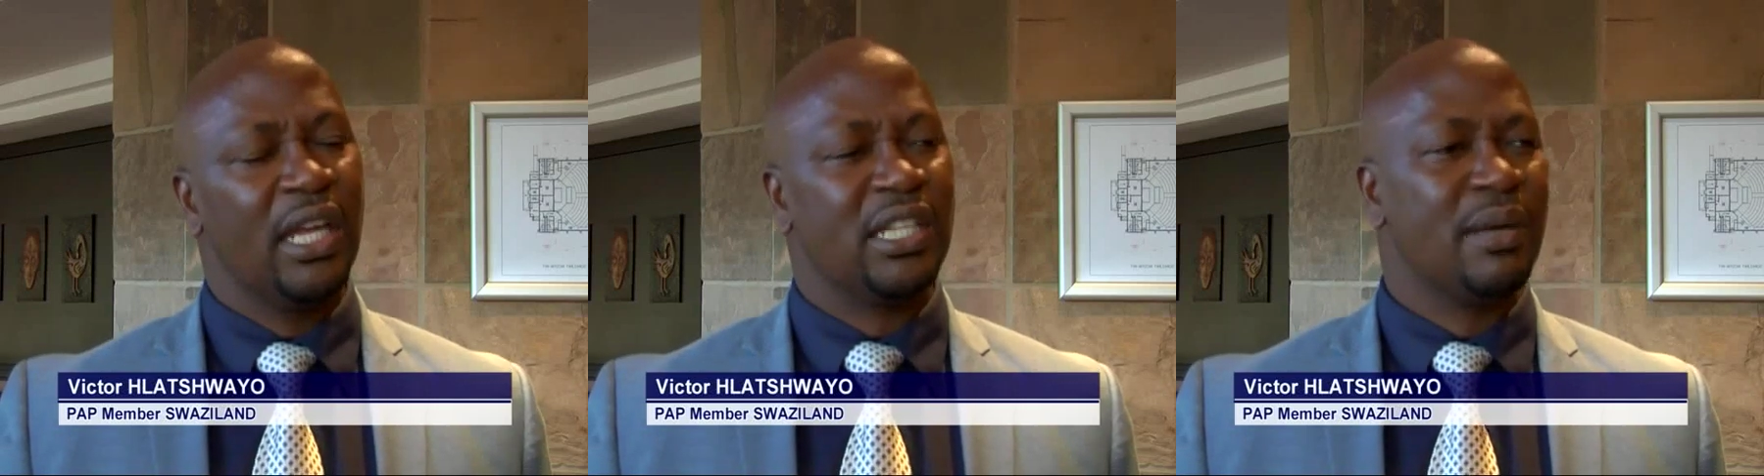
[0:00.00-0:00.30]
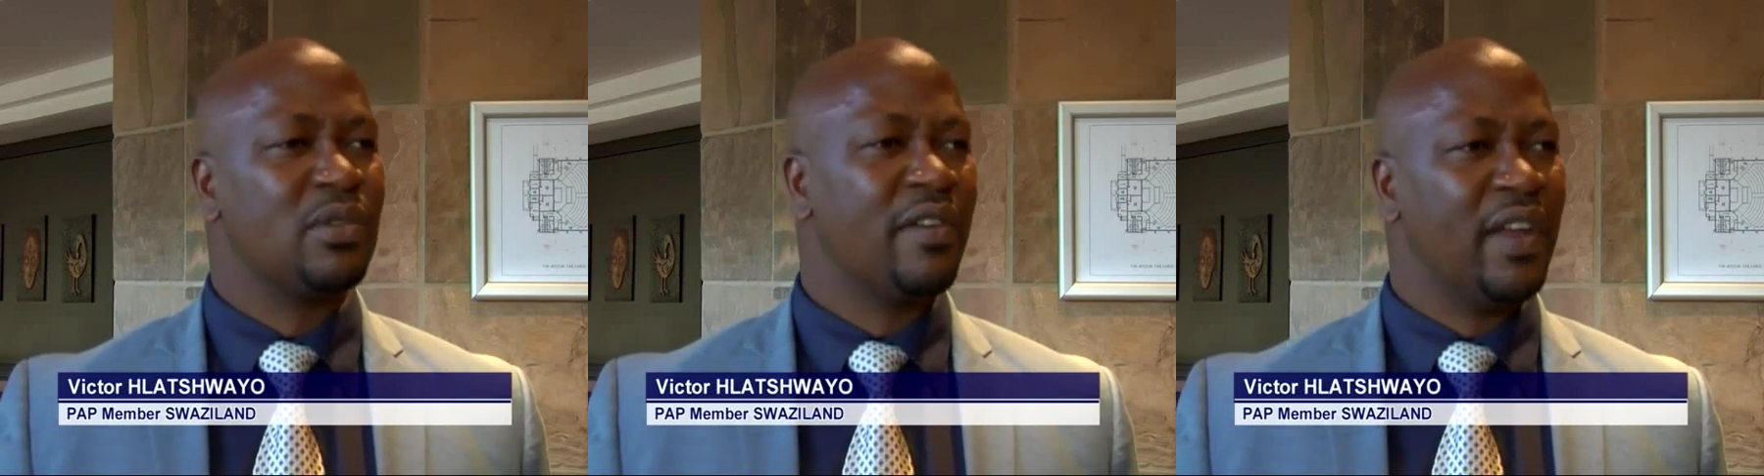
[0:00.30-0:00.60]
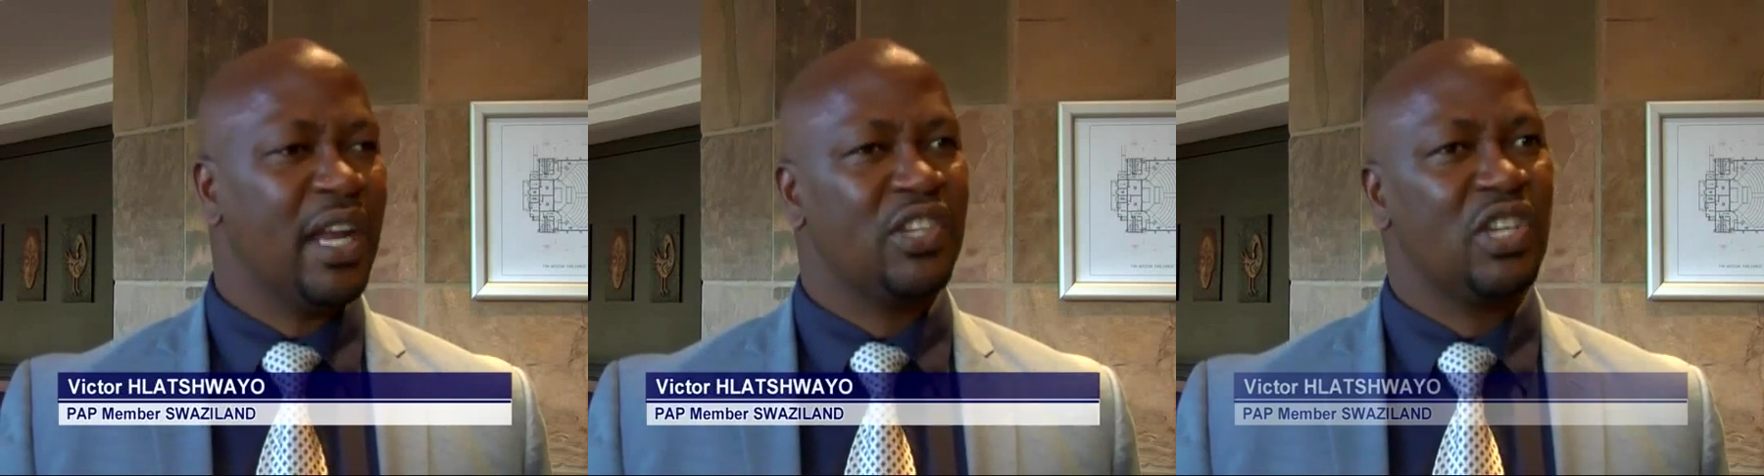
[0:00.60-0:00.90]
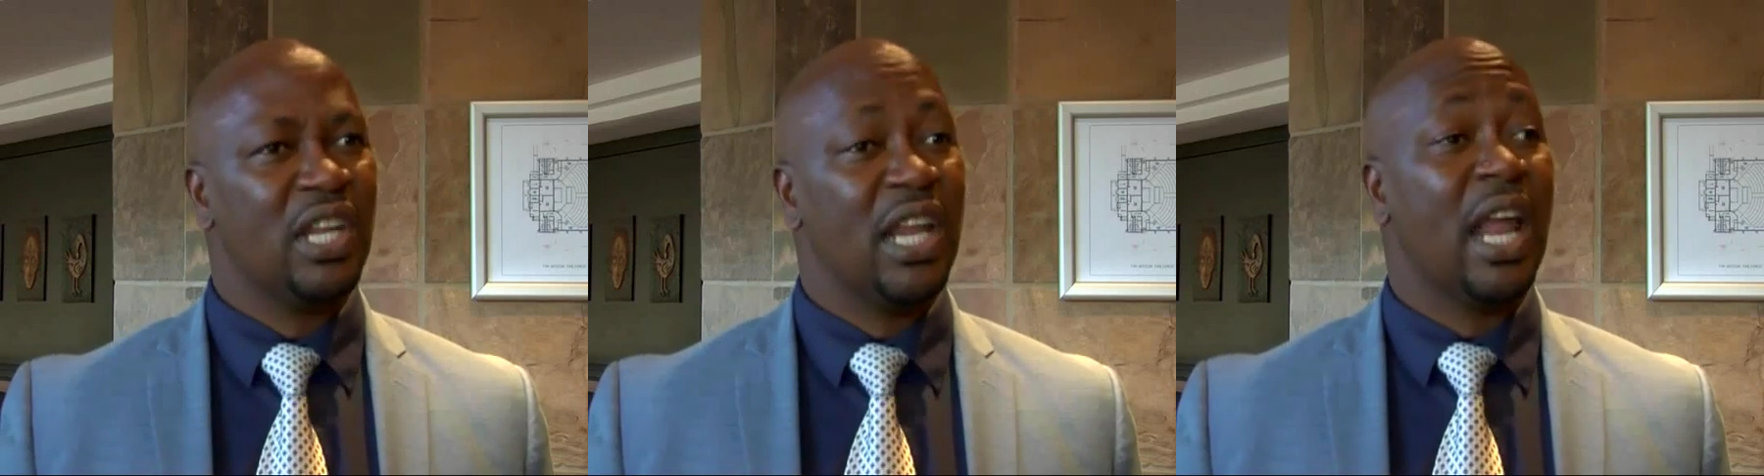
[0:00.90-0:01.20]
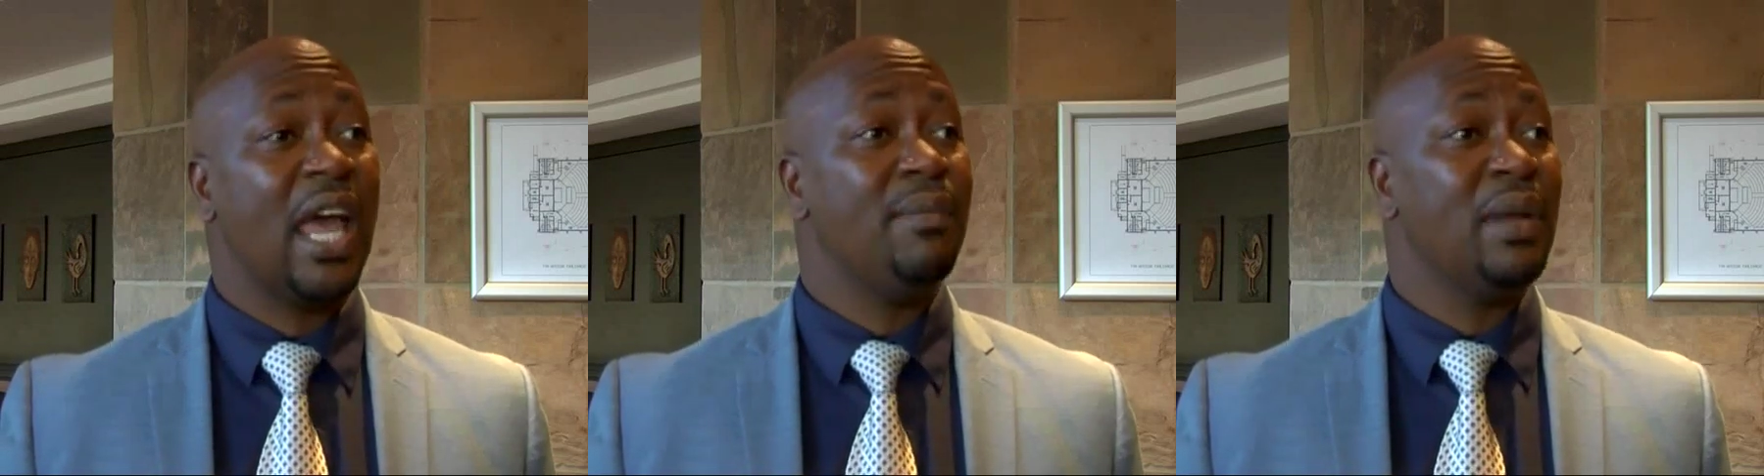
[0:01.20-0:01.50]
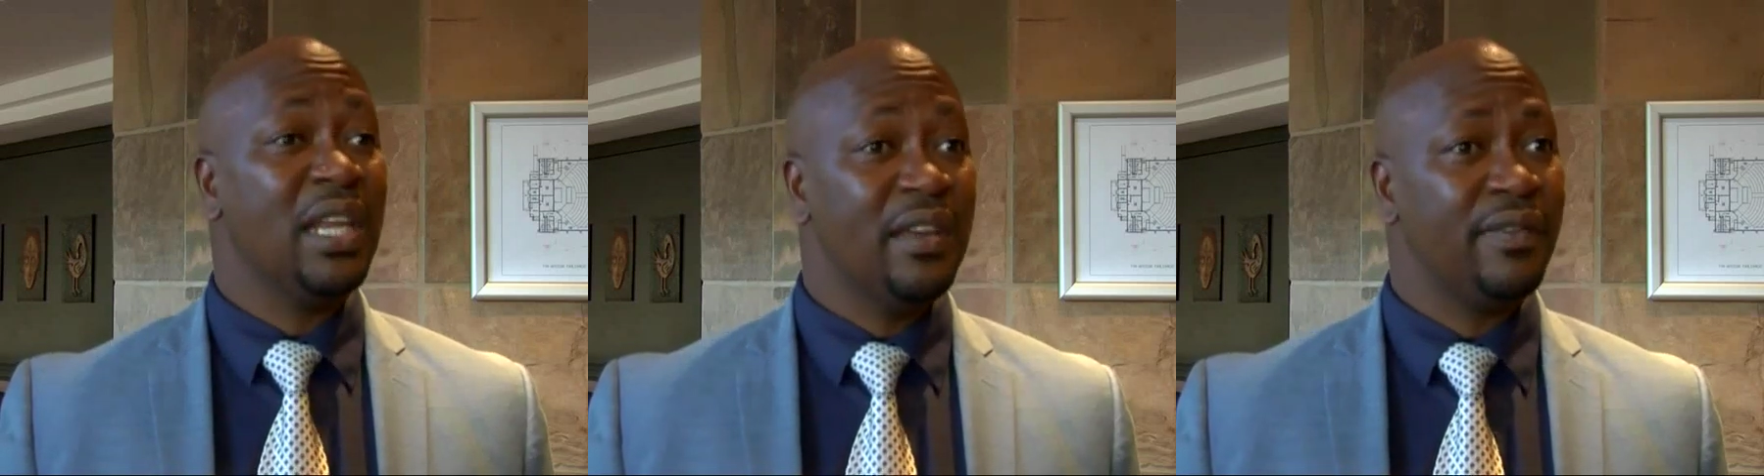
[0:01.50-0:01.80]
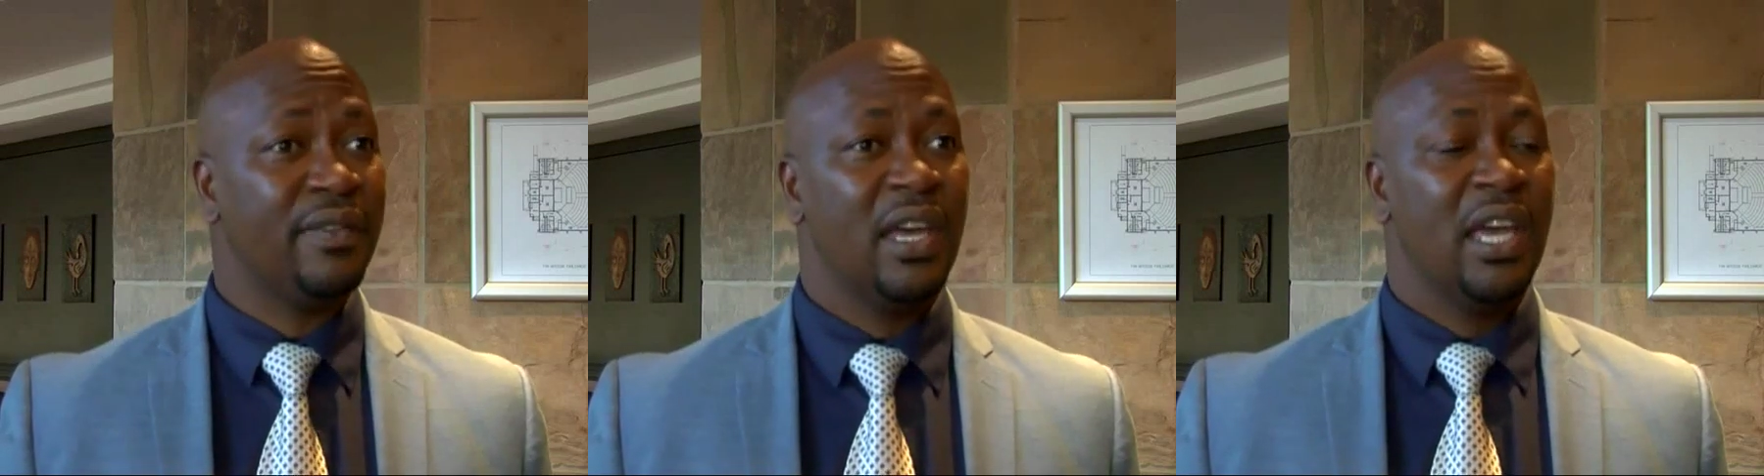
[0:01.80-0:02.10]
in terms of election, and I
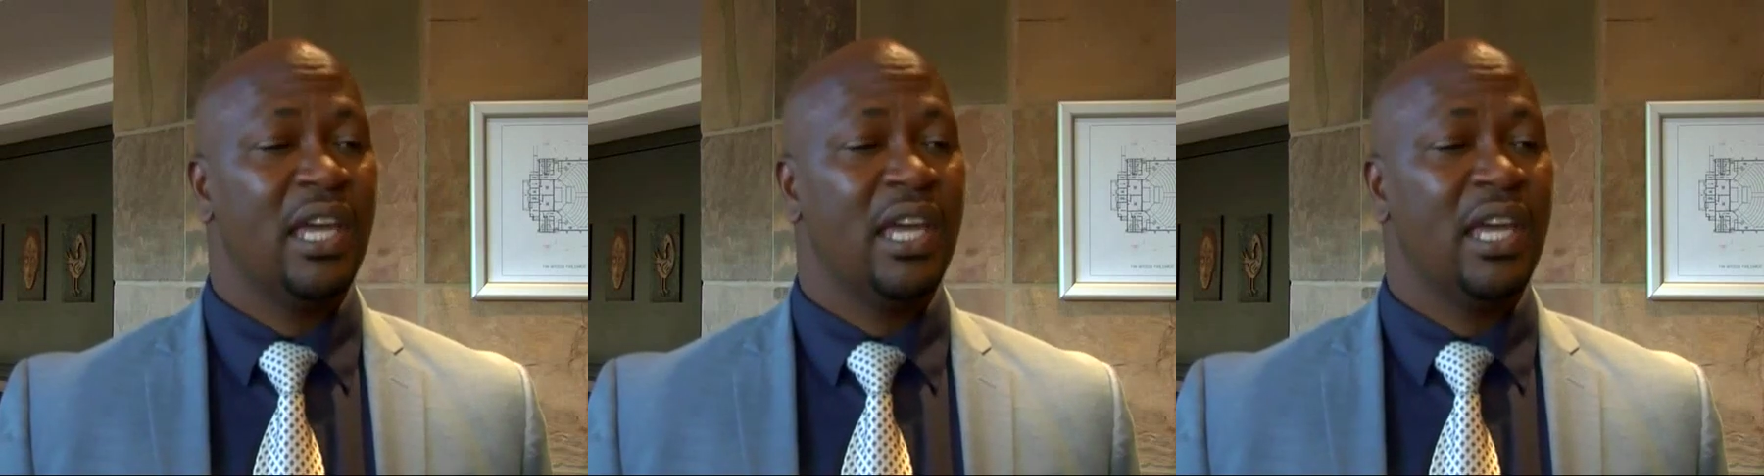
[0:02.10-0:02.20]
believe